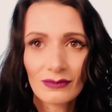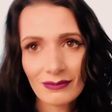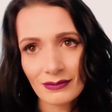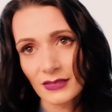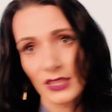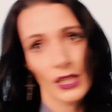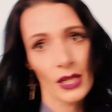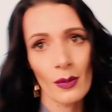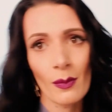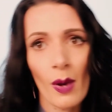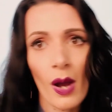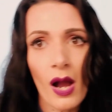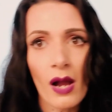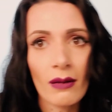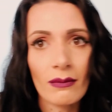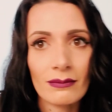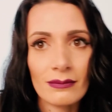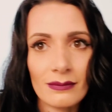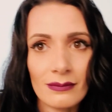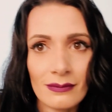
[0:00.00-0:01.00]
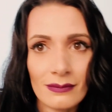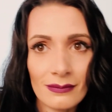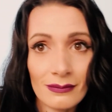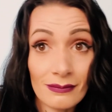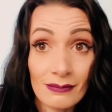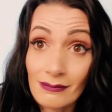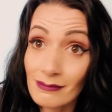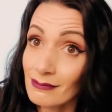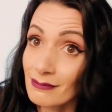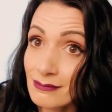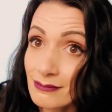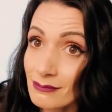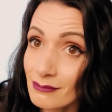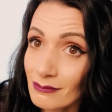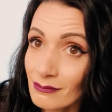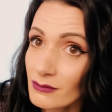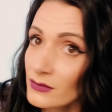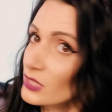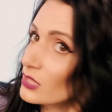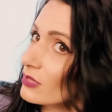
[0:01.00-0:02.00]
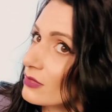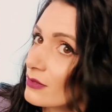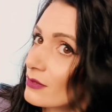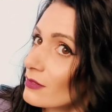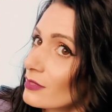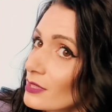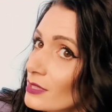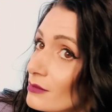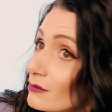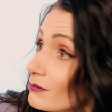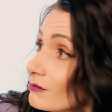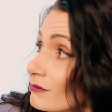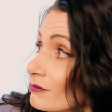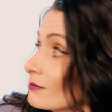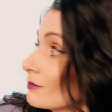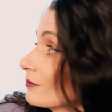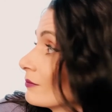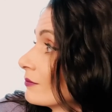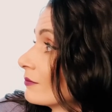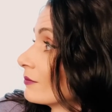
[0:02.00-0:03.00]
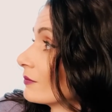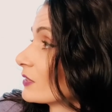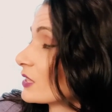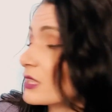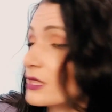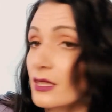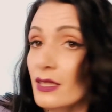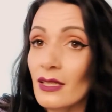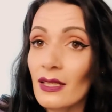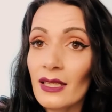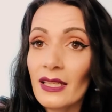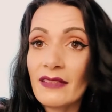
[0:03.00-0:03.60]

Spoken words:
You know what? Just going to